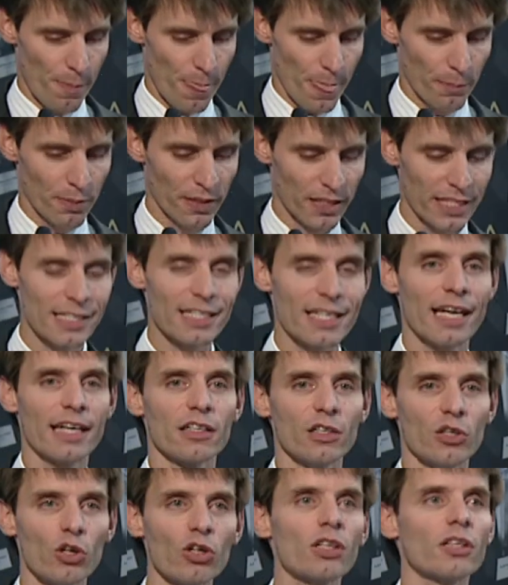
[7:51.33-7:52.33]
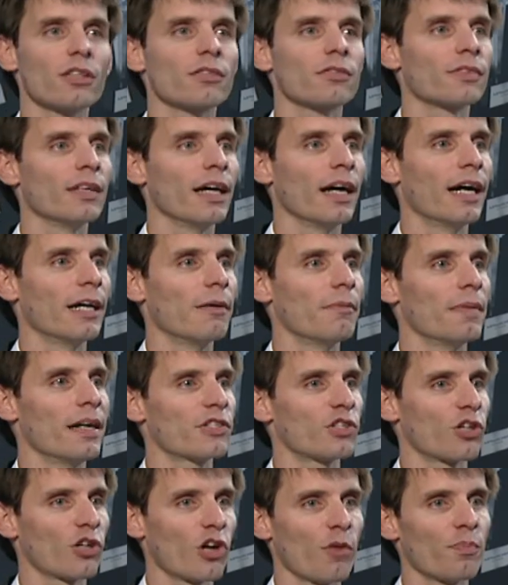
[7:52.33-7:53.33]
Please take a look
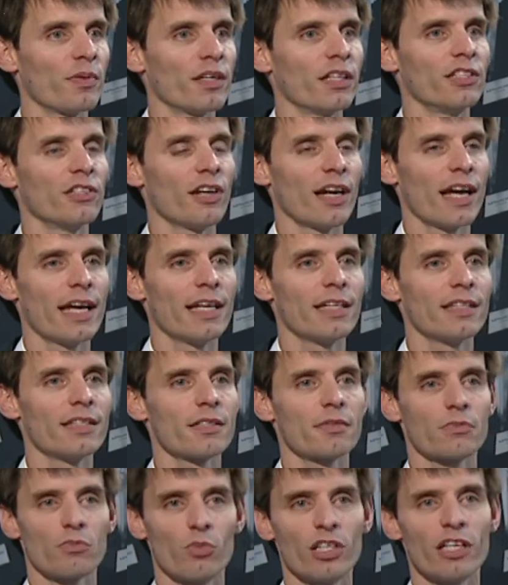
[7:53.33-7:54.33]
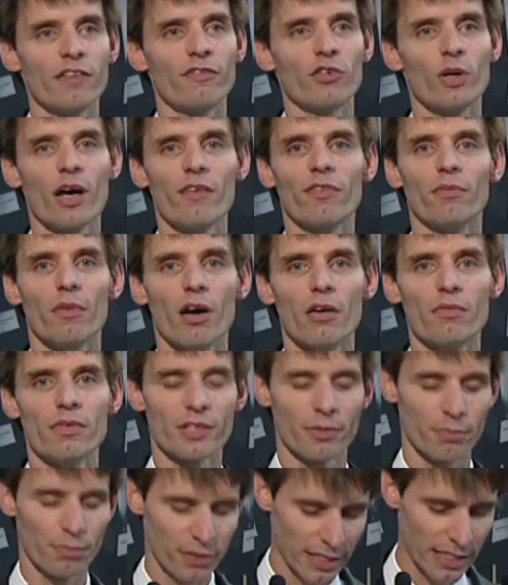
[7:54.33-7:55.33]
at your copy in your hands whenever you have a moment,
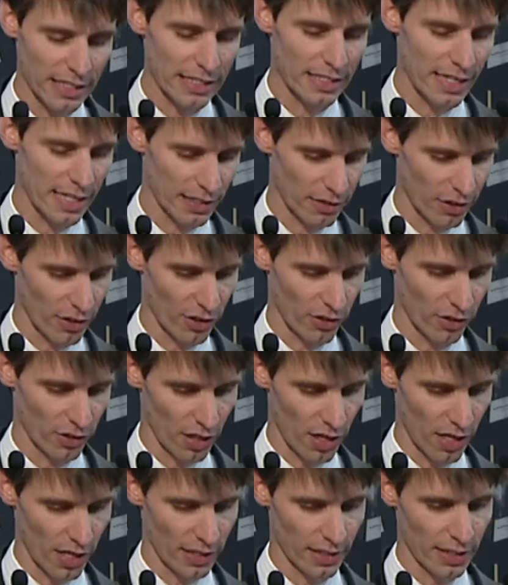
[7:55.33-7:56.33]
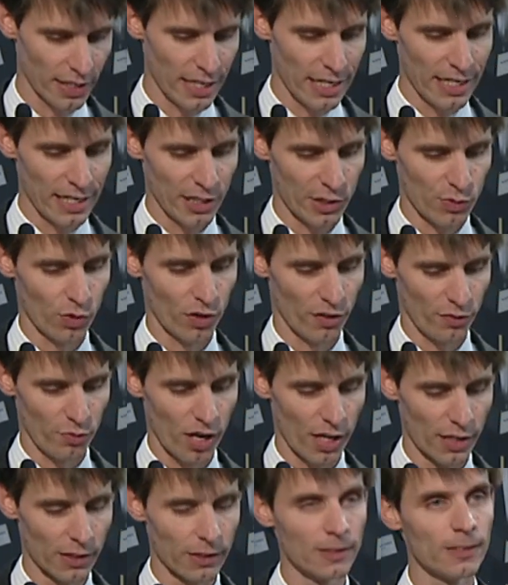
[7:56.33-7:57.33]
and please download it online. It's
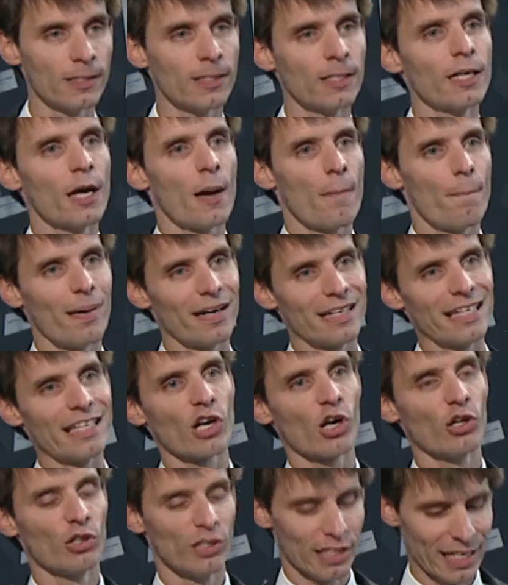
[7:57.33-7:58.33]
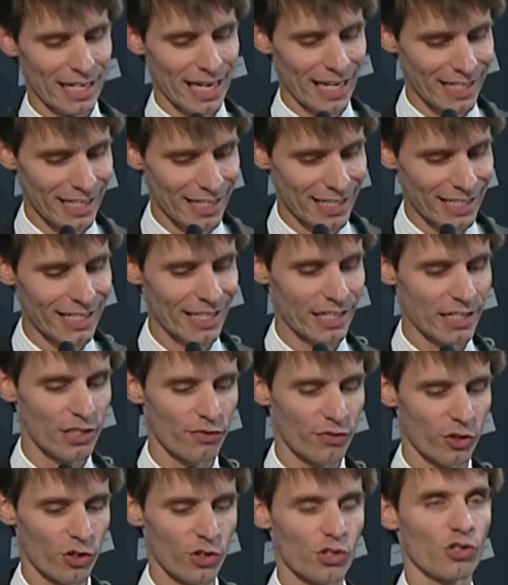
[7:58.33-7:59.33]
worthwhile, but it's only a condensed
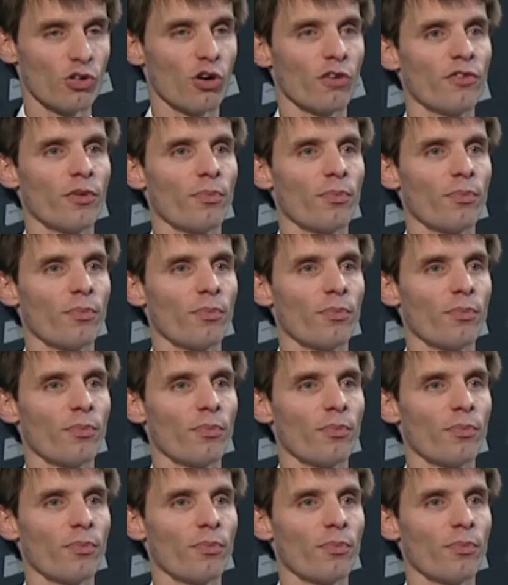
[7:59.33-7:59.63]
version of the